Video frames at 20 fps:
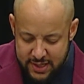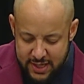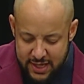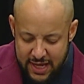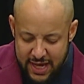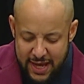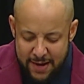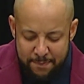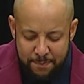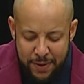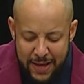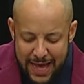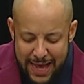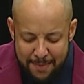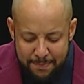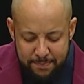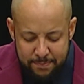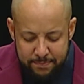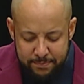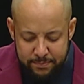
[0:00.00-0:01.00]
And
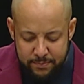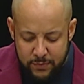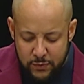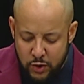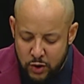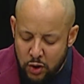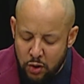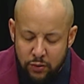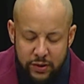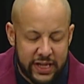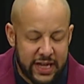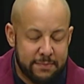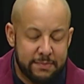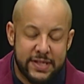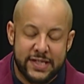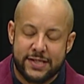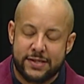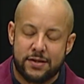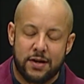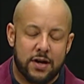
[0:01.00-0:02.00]
Pop, don't get
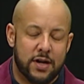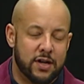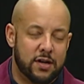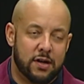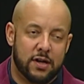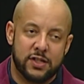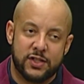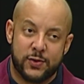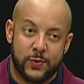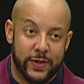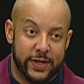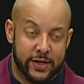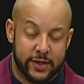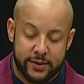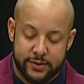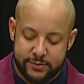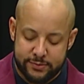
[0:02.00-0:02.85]
me started on Twitter.